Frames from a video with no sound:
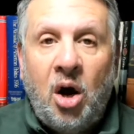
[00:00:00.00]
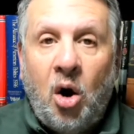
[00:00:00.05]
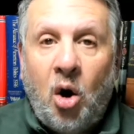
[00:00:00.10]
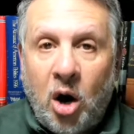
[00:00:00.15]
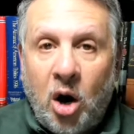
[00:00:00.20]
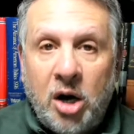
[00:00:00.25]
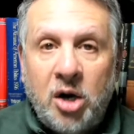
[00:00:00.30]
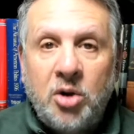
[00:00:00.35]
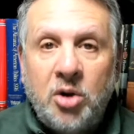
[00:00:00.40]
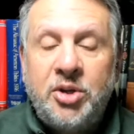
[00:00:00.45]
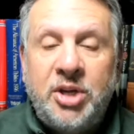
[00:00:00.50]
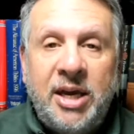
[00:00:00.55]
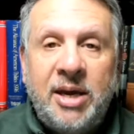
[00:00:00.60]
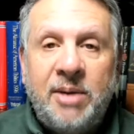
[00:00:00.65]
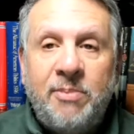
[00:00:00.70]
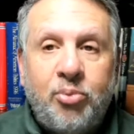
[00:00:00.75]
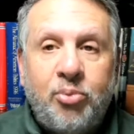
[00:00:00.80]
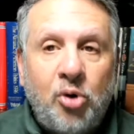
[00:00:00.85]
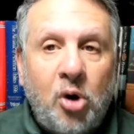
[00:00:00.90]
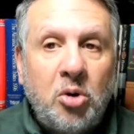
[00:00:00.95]
Arnold
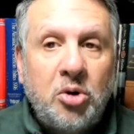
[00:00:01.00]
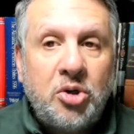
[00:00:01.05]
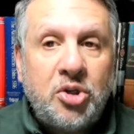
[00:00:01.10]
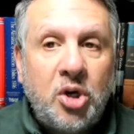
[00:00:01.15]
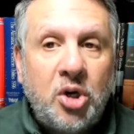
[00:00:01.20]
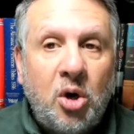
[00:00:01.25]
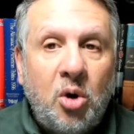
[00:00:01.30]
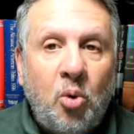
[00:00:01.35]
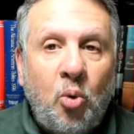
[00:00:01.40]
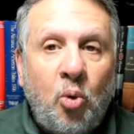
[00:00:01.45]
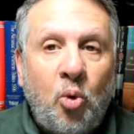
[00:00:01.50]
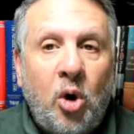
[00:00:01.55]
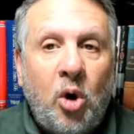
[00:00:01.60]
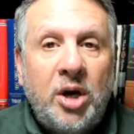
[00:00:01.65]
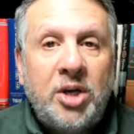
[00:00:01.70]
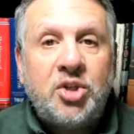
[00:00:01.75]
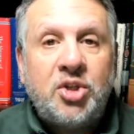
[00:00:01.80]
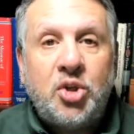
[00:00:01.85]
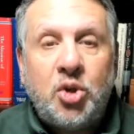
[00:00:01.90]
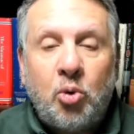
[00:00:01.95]
D'Ambroso
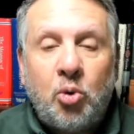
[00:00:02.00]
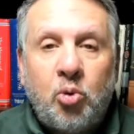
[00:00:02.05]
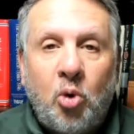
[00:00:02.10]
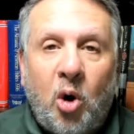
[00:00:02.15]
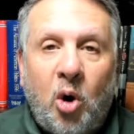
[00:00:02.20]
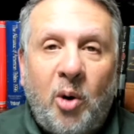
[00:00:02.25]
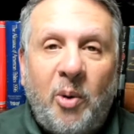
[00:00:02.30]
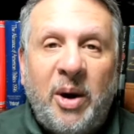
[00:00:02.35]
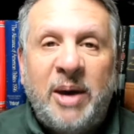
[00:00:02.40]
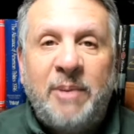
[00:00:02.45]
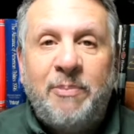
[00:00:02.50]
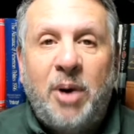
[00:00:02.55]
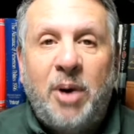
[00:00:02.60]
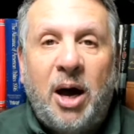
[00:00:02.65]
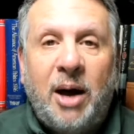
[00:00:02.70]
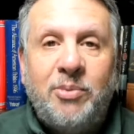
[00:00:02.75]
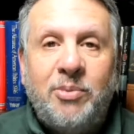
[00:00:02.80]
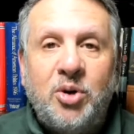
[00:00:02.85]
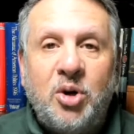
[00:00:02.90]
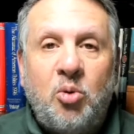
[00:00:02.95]
was the Rahway
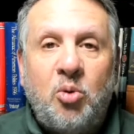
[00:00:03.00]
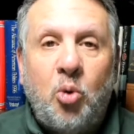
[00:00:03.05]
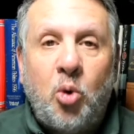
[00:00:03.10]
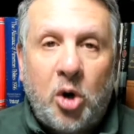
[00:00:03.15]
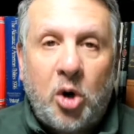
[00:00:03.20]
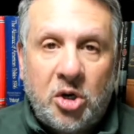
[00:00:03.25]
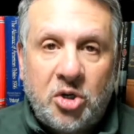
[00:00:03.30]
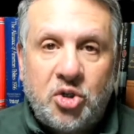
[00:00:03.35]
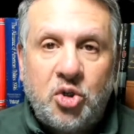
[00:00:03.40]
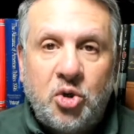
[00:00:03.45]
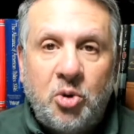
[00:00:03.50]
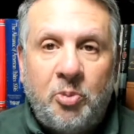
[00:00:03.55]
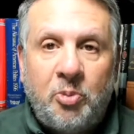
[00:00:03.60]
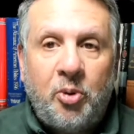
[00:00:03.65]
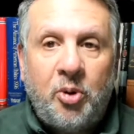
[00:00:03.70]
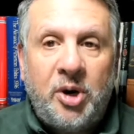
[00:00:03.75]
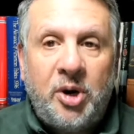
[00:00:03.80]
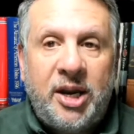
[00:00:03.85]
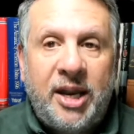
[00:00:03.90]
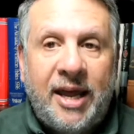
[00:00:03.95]
Public Works
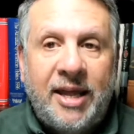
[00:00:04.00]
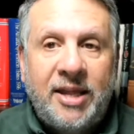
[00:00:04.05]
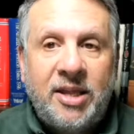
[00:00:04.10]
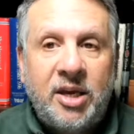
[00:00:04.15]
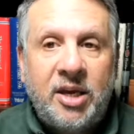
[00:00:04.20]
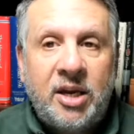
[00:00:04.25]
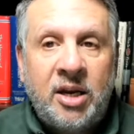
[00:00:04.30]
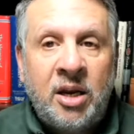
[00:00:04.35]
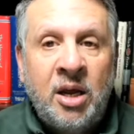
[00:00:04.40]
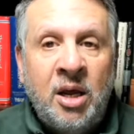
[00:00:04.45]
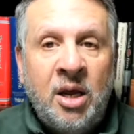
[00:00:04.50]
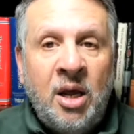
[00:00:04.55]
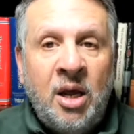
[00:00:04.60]
Superintendent.